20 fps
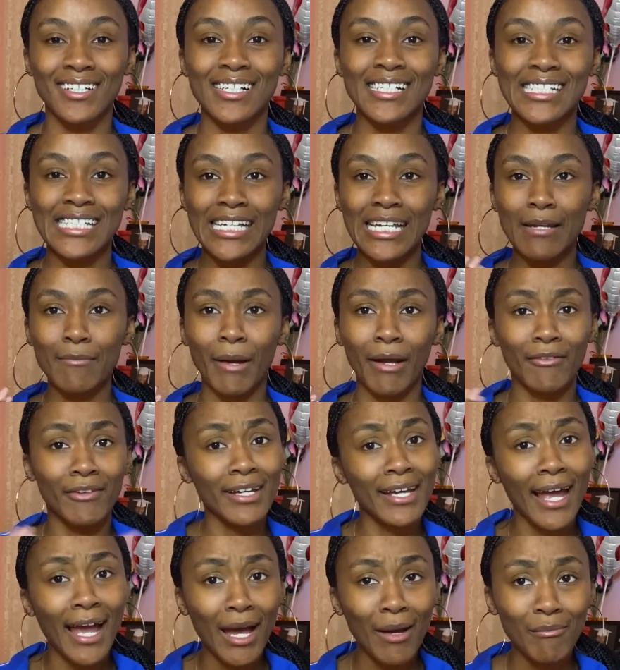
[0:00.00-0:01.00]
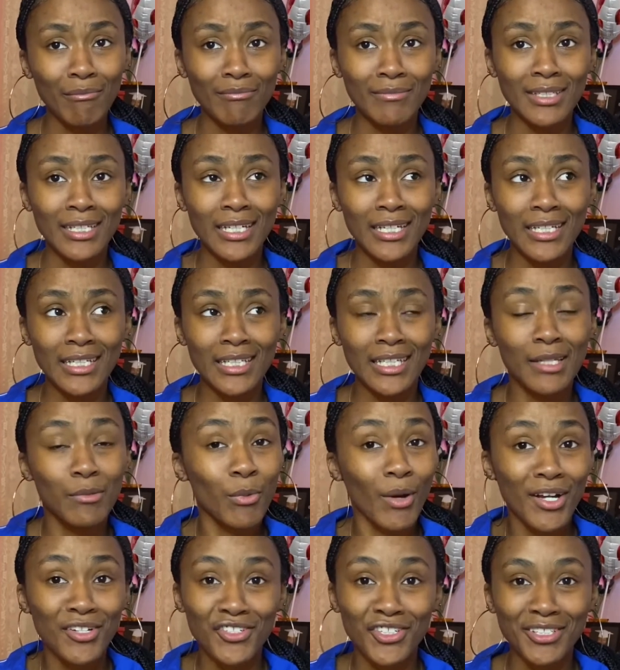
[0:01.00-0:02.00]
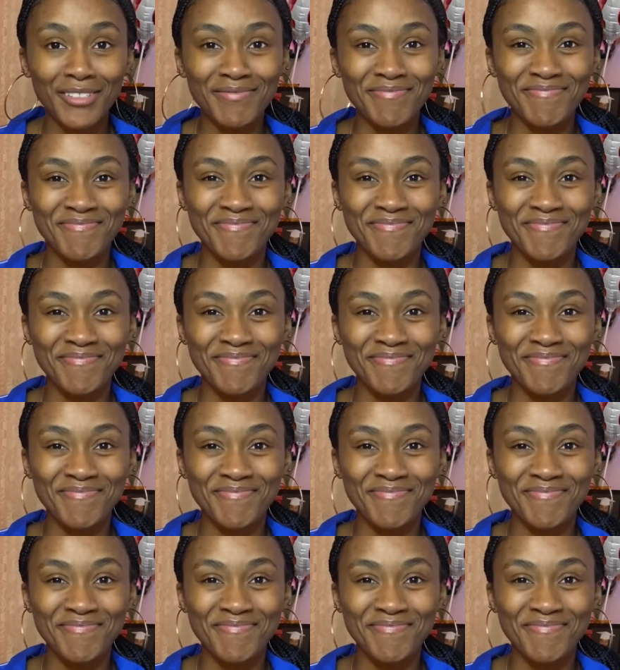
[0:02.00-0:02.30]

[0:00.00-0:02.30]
see my recap, then keep watching.